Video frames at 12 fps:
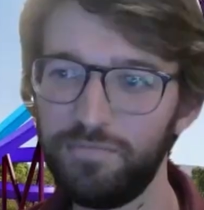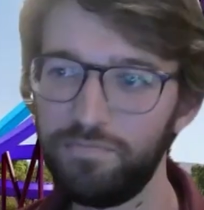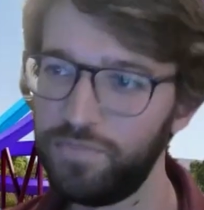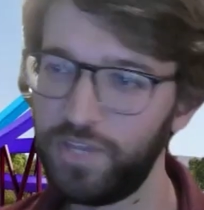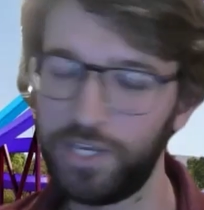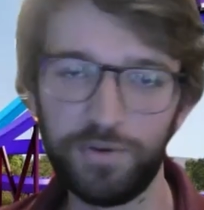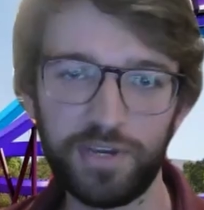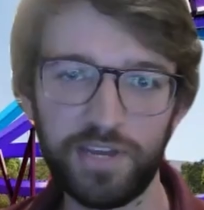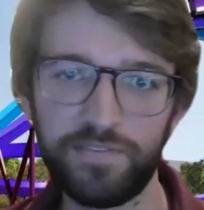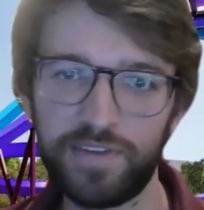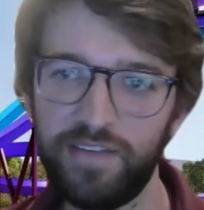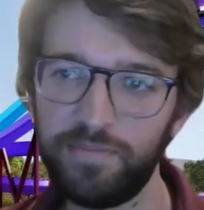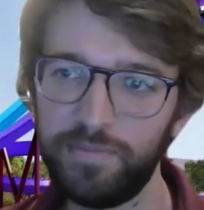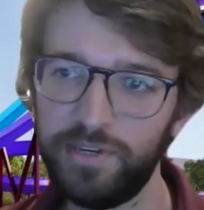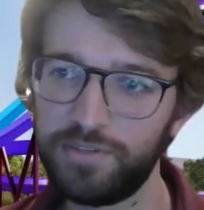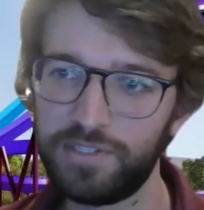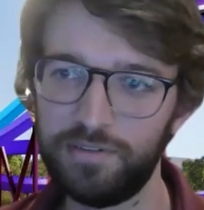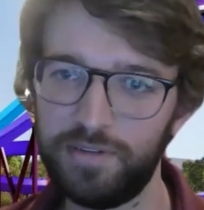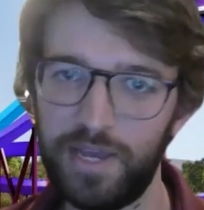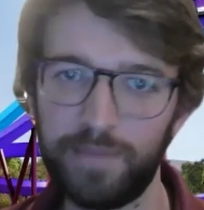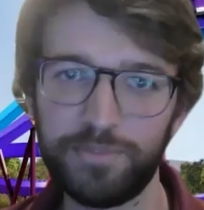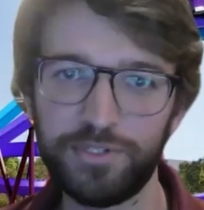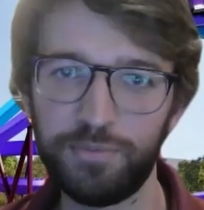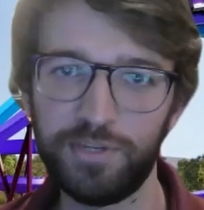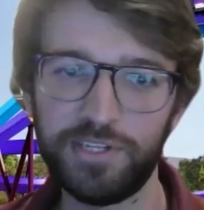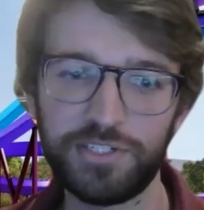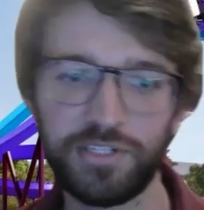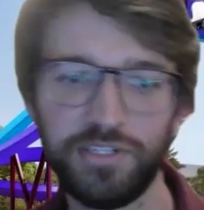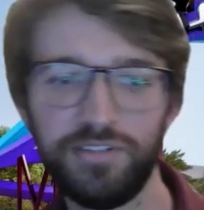Thank you again for having me. It was an absolute pleasure.